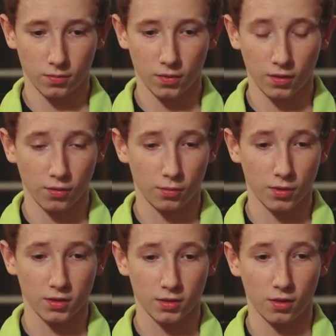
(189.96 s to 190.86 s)
live with
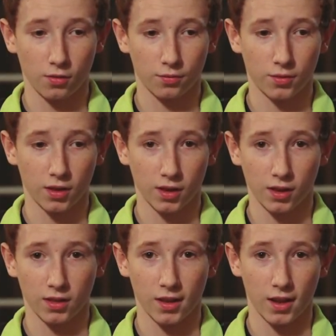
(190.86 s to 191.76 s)
myself
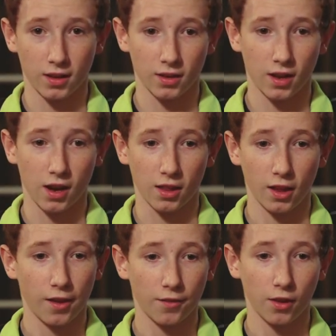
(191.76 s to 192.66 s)
thinking that I
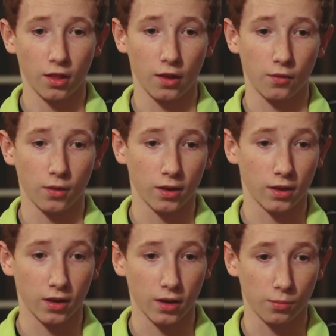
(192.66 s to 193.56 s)
left a loved one
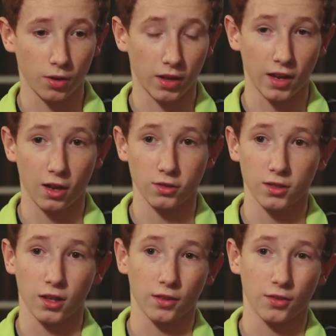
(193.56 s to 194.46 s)
in a burning house
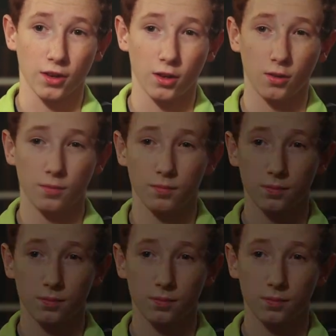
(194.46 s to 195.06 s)
yelling for help.